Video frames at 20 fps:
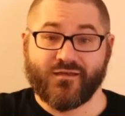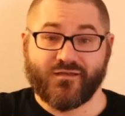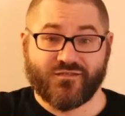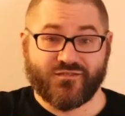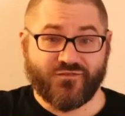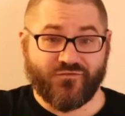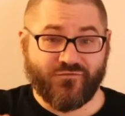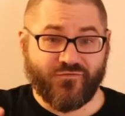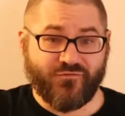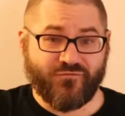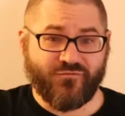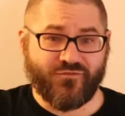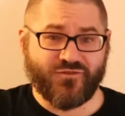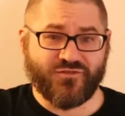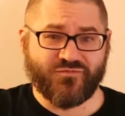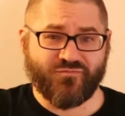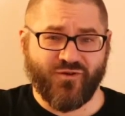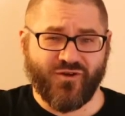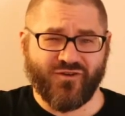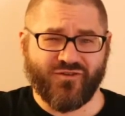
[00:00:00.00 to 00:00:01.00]
So for the
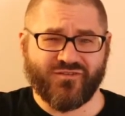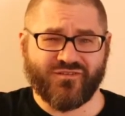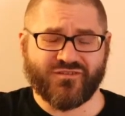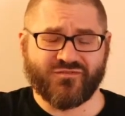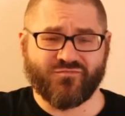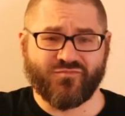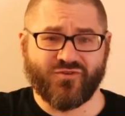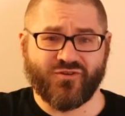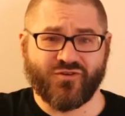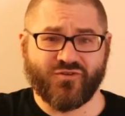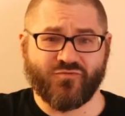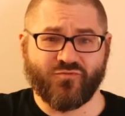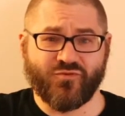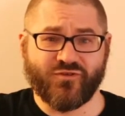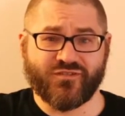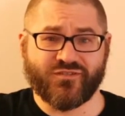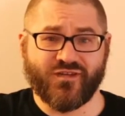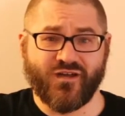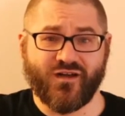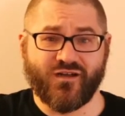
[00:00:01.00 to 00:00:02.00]
first part of this book,
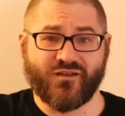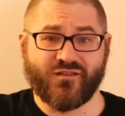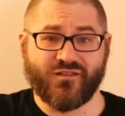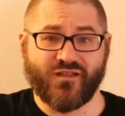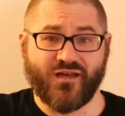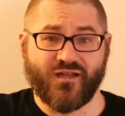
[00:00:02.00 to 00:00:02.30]
we talk a